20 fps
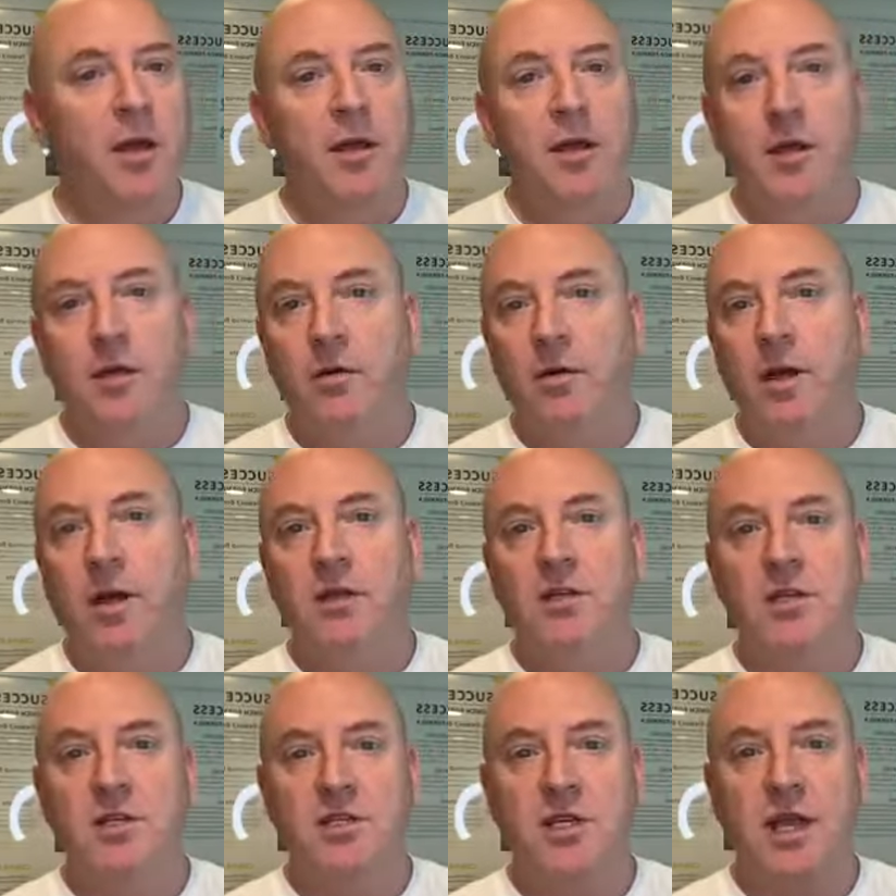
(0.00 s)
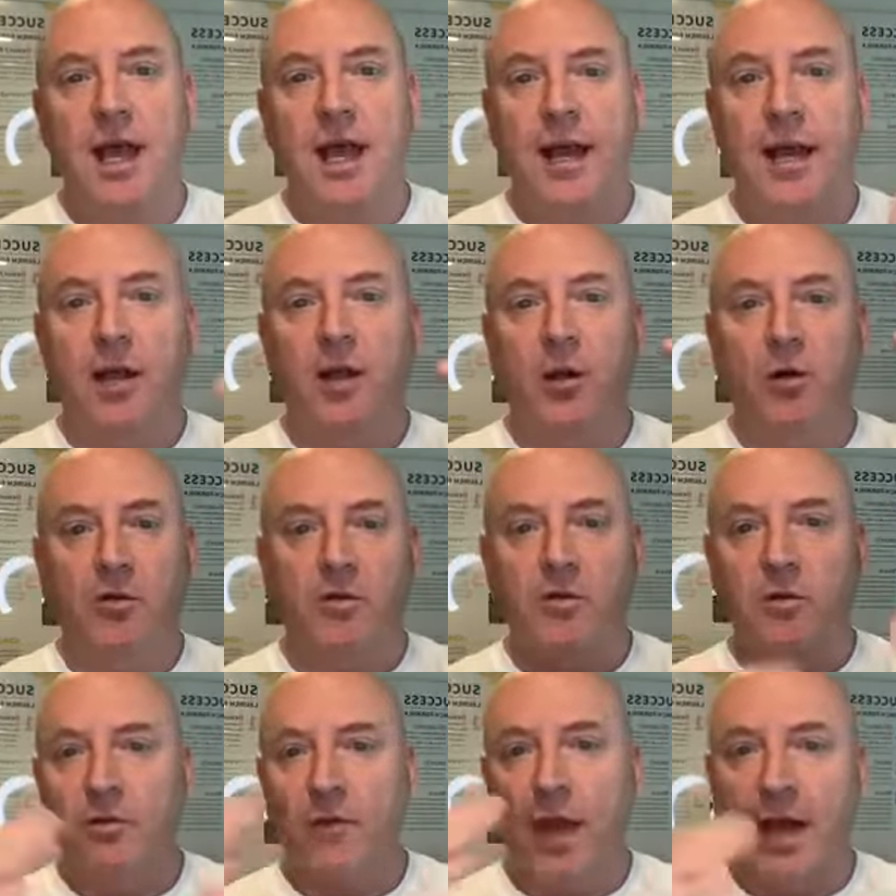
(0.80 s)
you can just kind of go
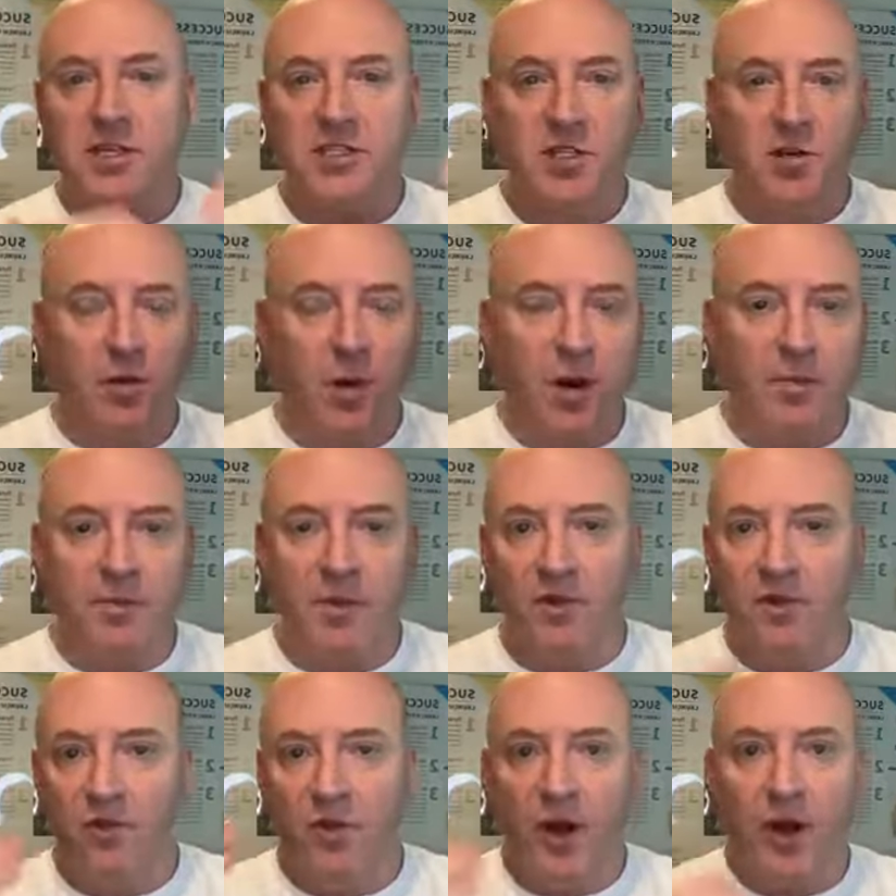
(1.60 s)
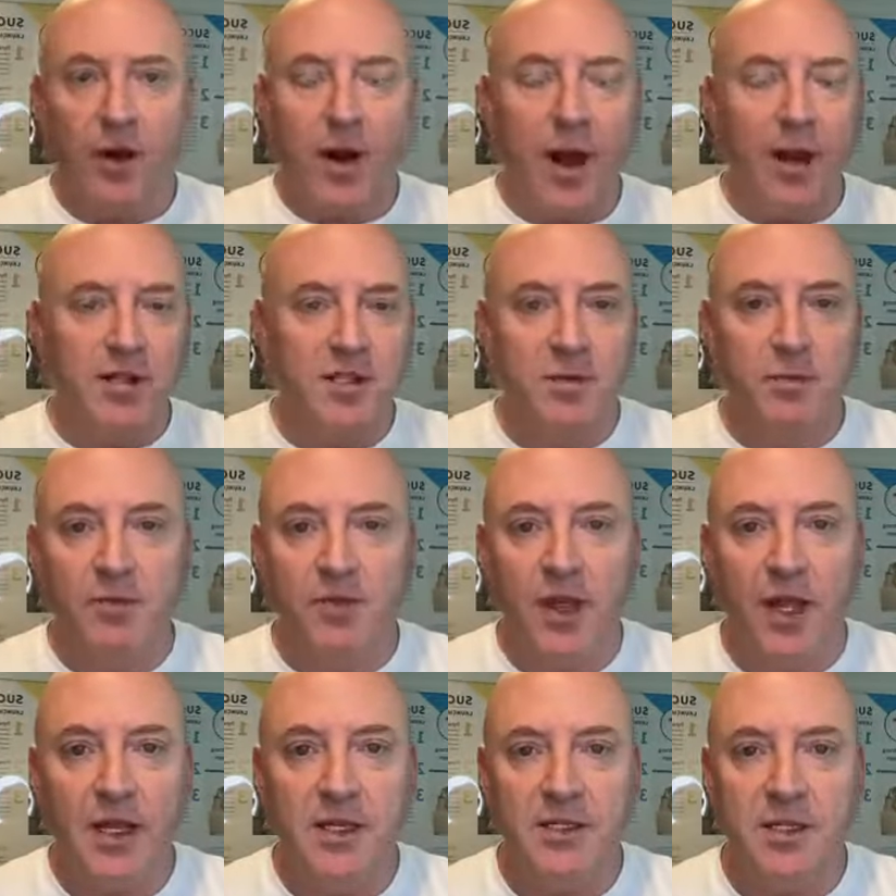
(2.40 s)
through that script and figure out some
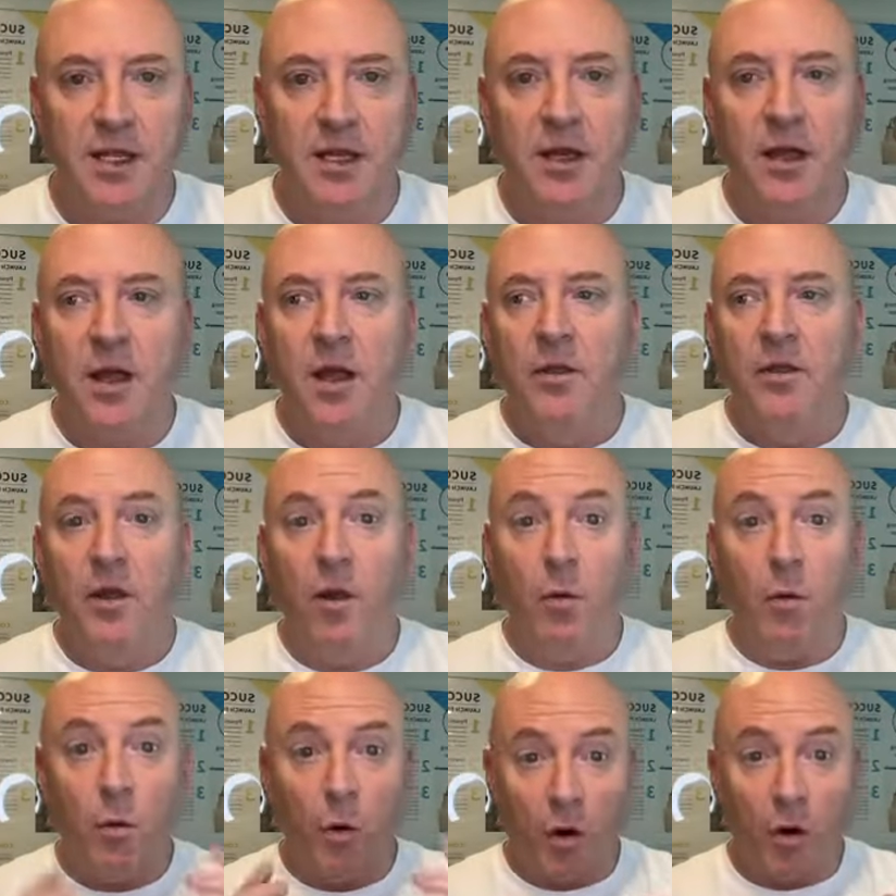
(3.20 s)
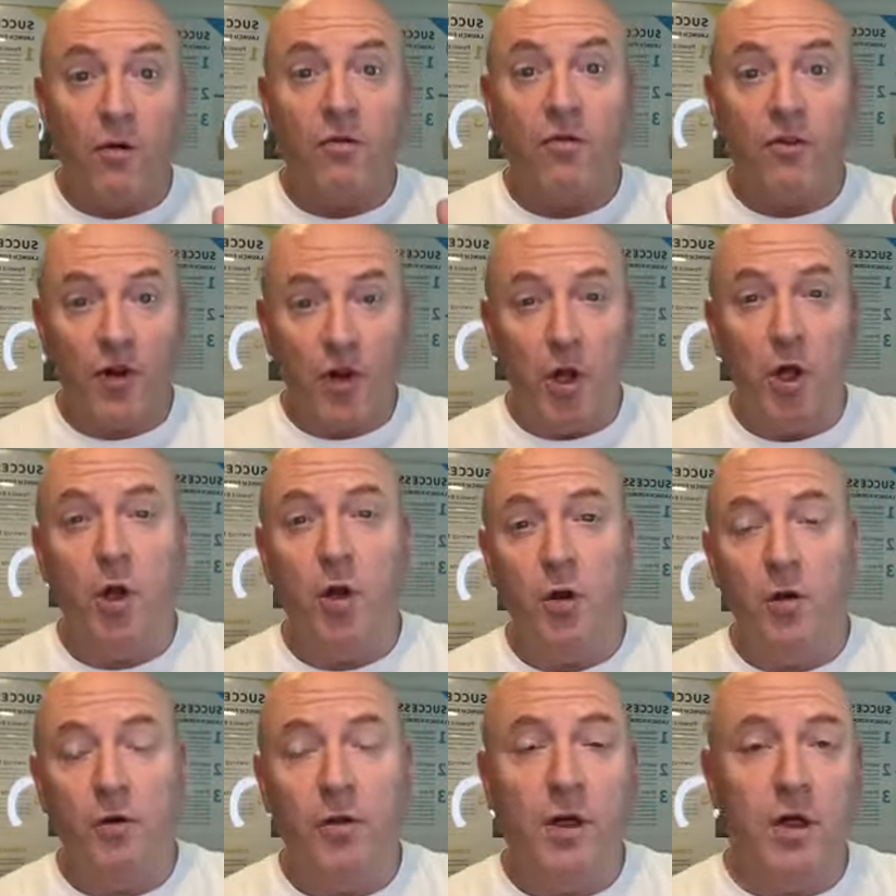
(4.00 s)
things that work for
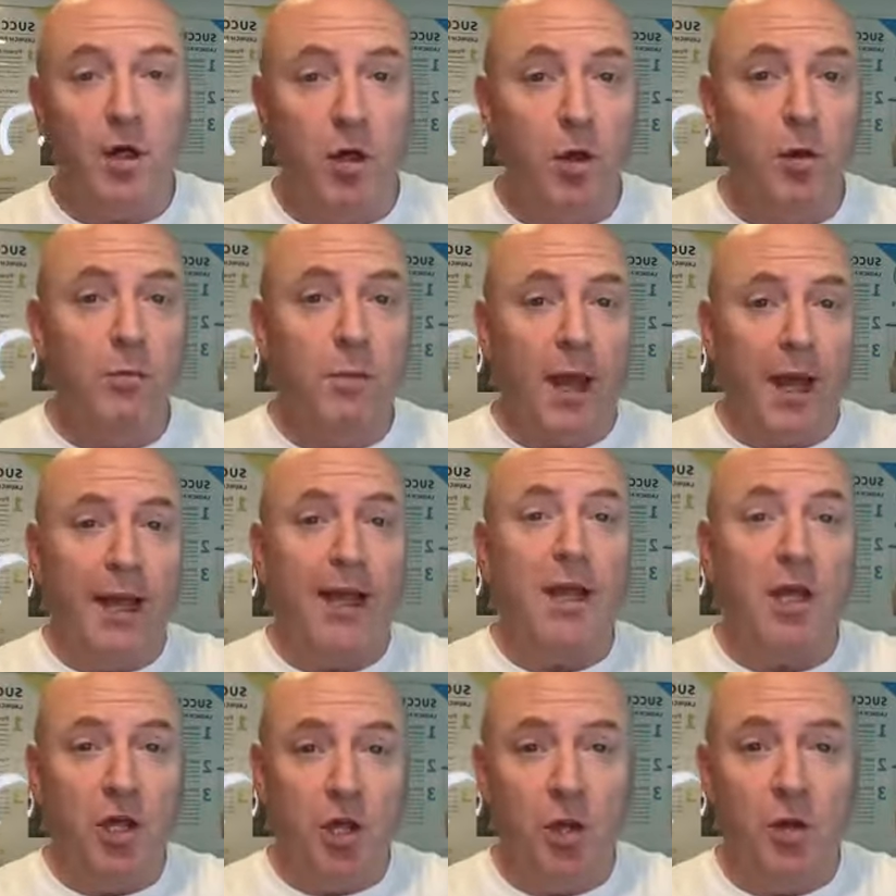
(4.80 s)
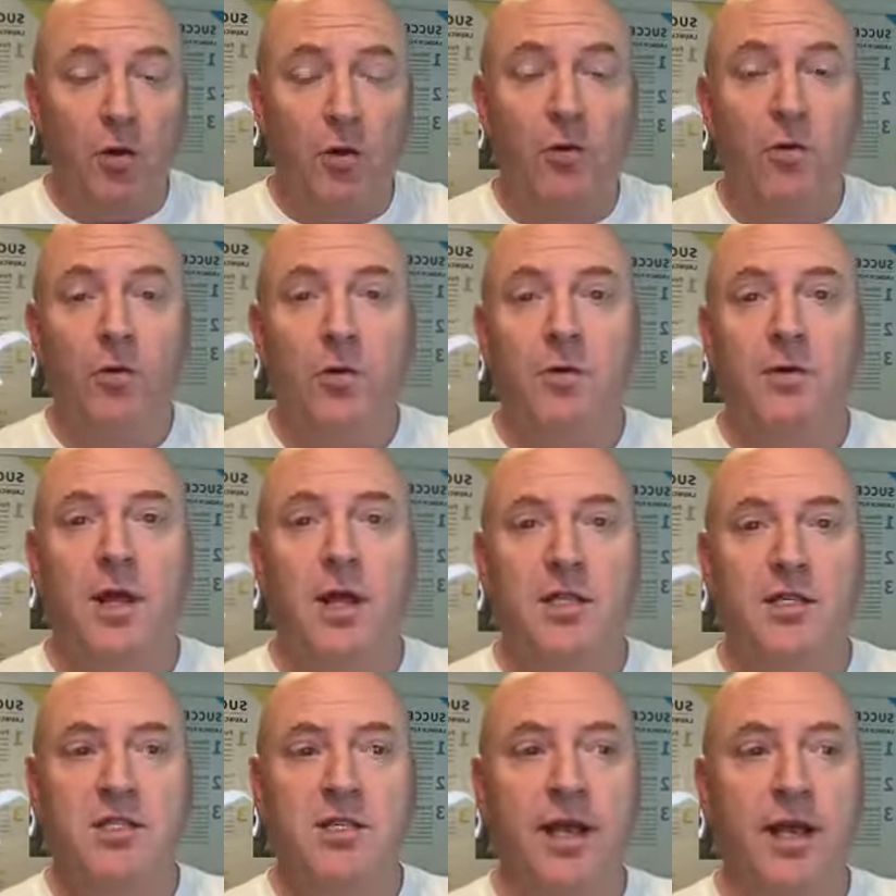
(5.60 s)
you, that you make it you
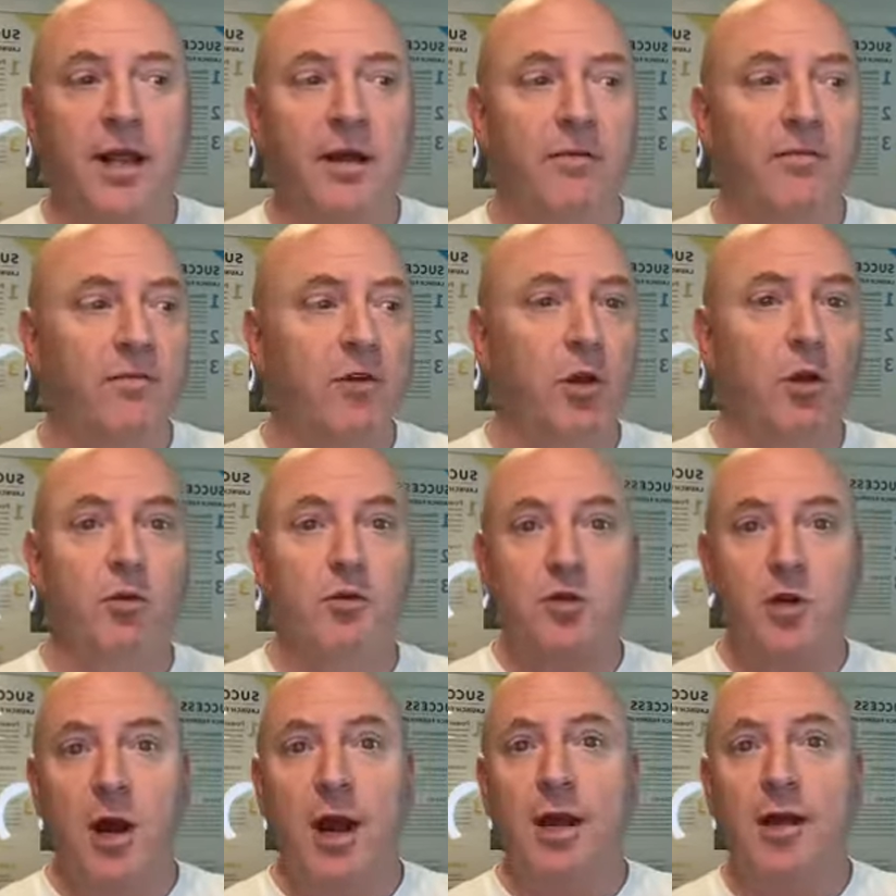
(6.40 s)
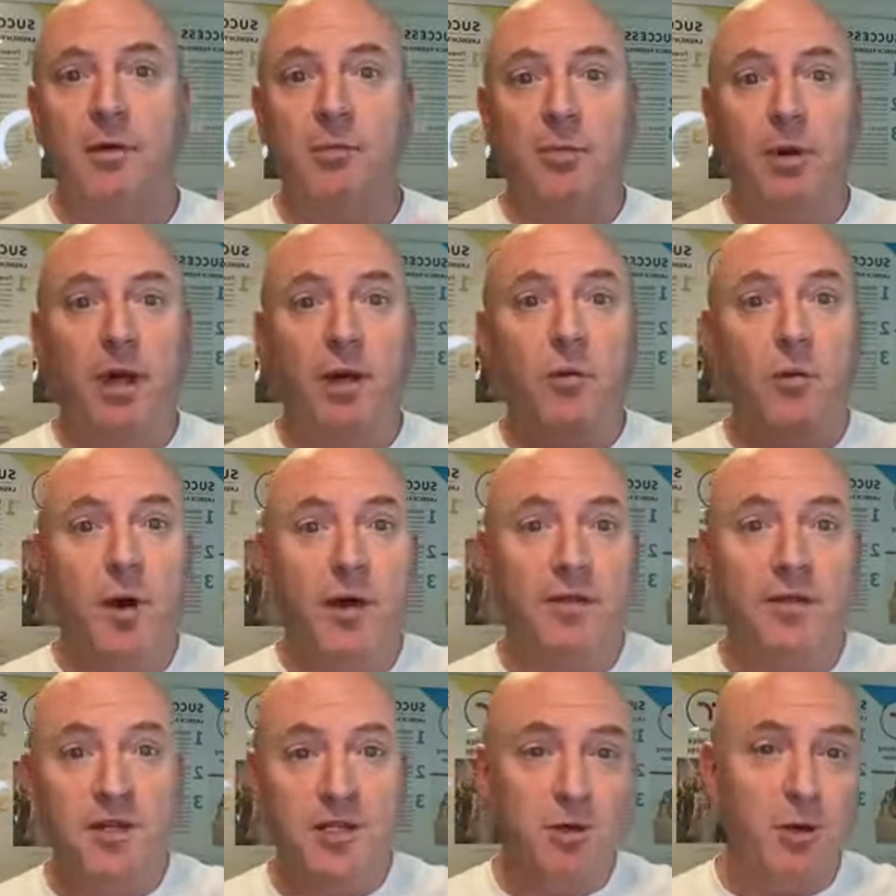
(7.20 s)
instead of you trying to be
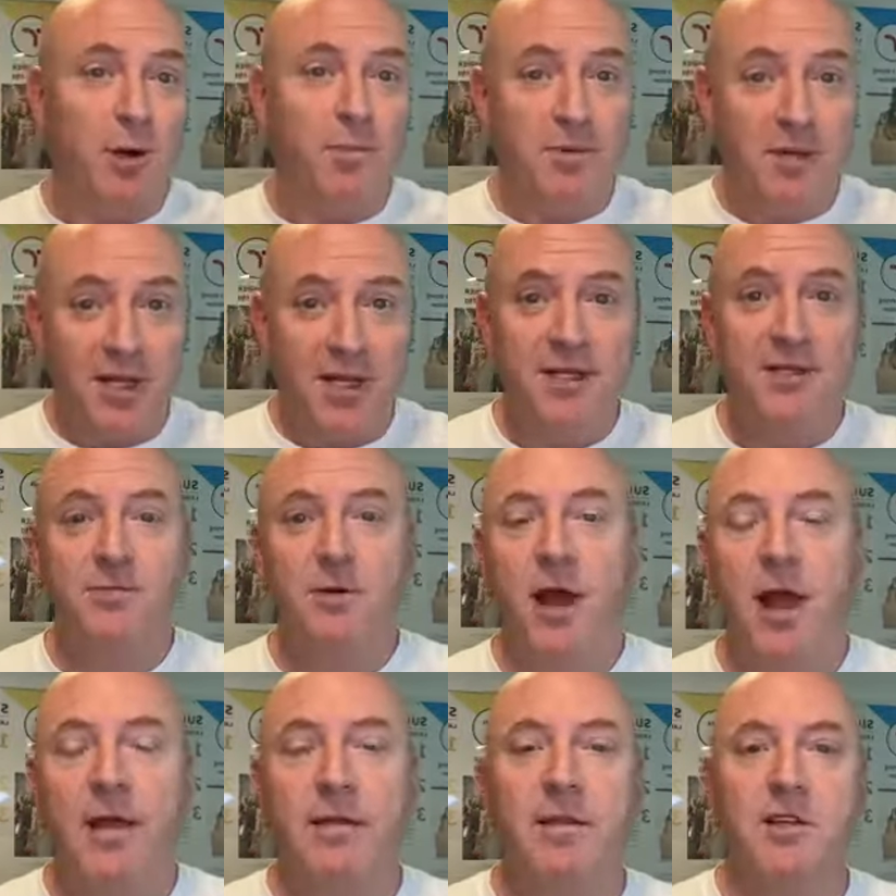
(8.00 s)
what the script is, right?